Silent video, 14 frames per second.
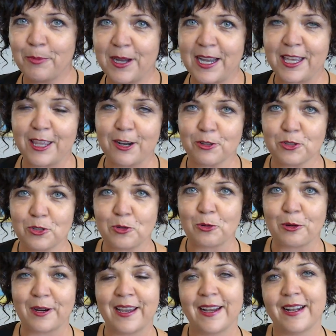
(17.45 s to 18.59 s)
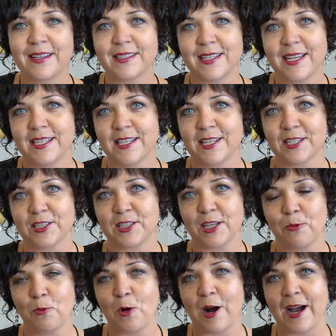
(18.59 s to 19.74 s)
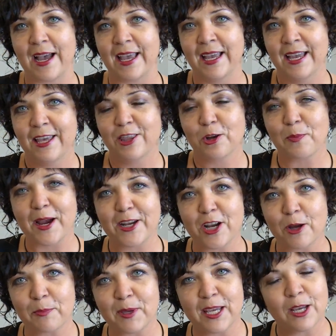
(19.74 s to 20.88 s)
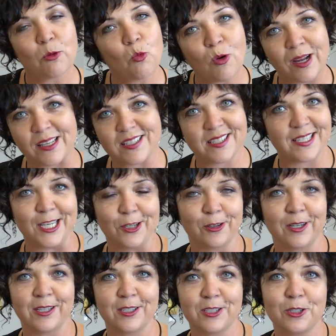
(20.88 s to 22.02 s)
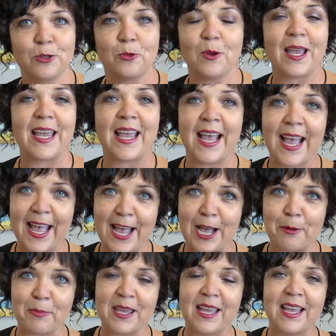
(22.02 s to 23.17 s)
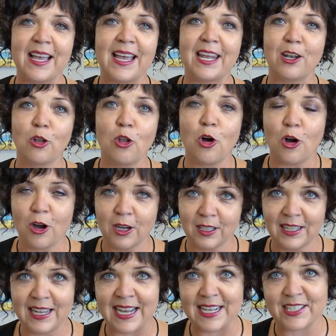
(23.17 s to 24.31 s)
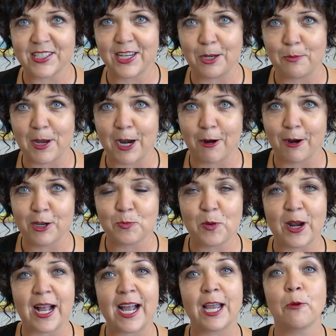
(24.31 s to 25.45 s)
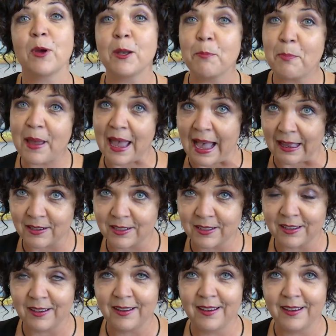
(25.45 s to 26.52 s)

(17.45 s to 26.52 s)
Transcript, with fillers: by their story, and it's easy to see why. There might not be one secret to a happy and long lasting marriage, but I would bet